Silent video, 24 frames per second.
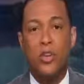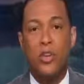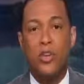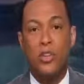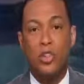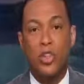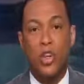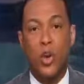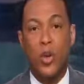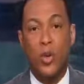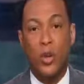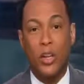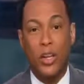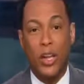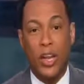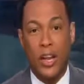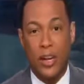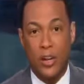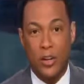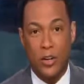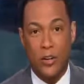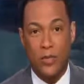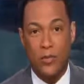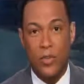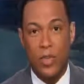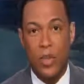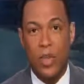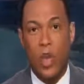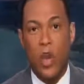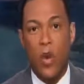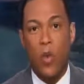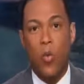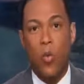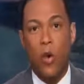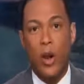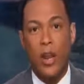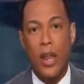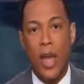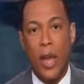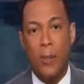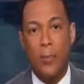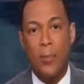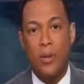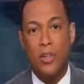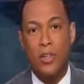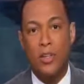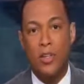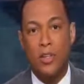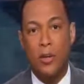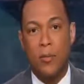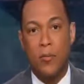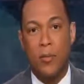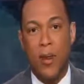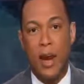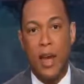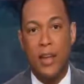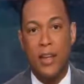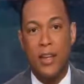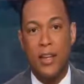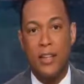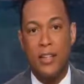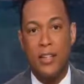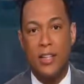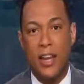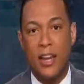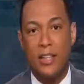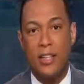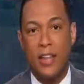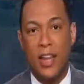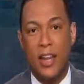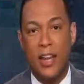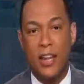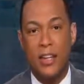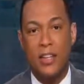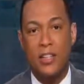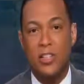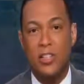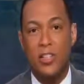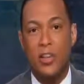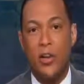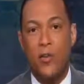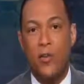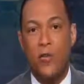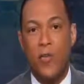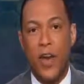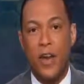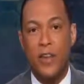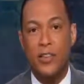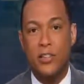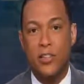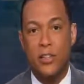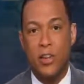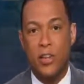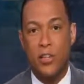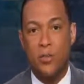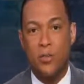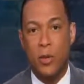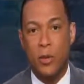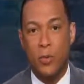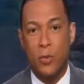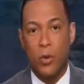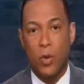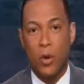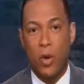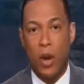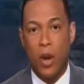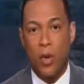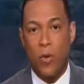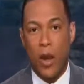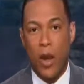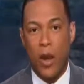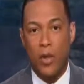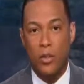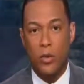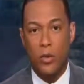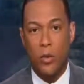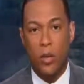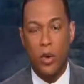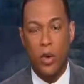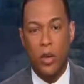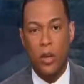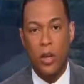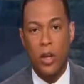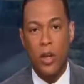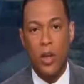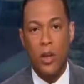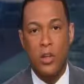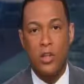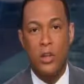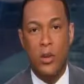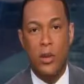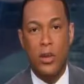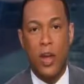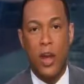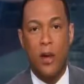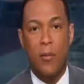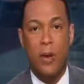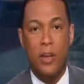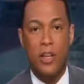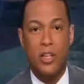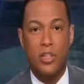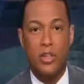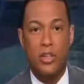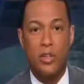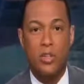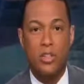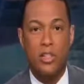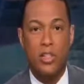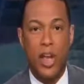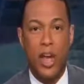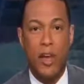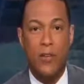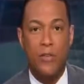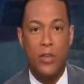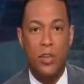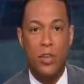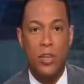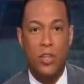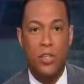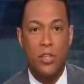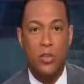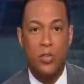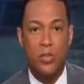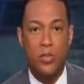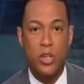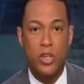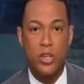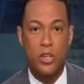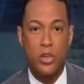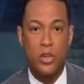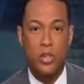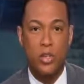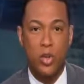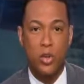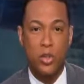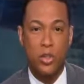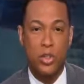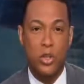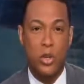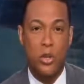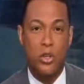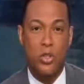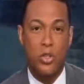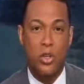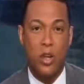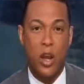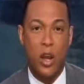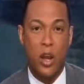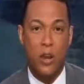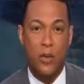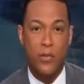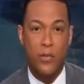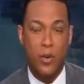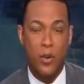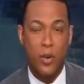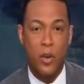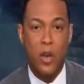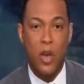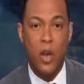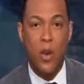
years ago later, what happened to the mighty Titanic still fascinates people around the world. Joined now by Jules Jaffe. He is a research oceanographer